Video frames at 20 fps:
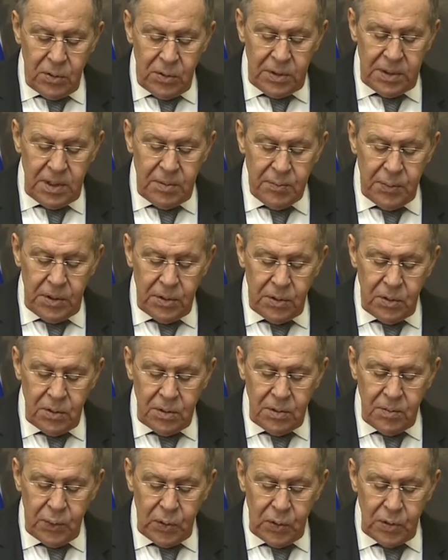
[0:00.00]

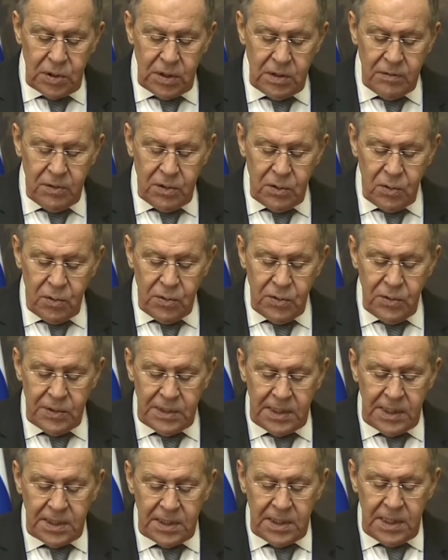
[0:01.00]
increased the trade
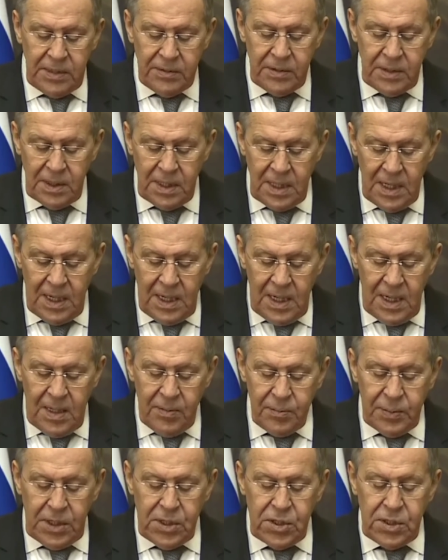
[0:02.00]
turnover, and
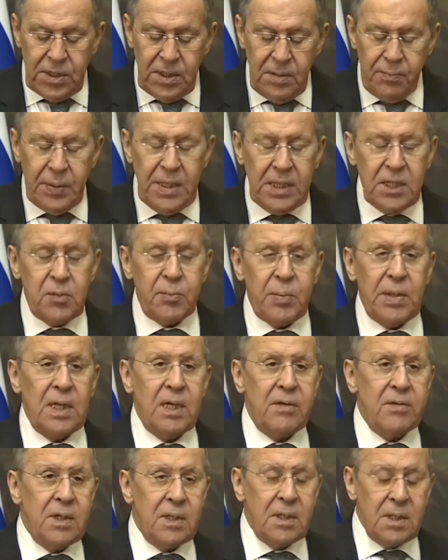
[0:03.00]
in the last year,
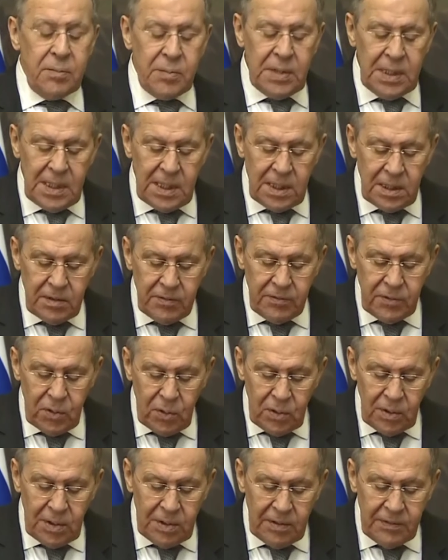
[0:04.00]
it was almost
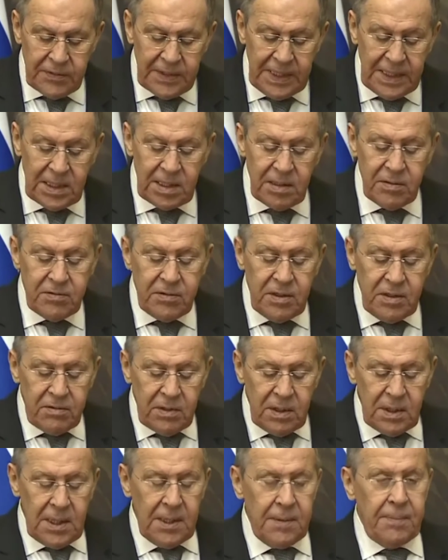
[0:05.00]
$5.5
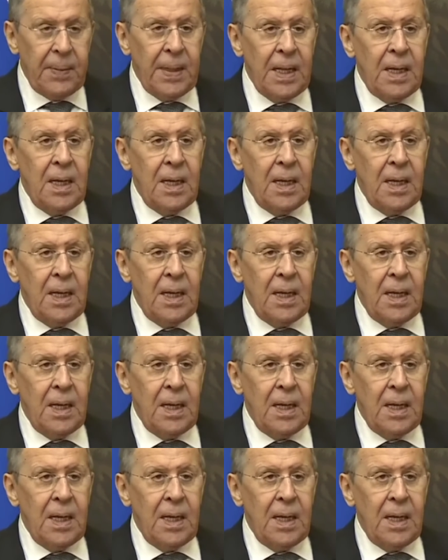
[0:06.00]
billion,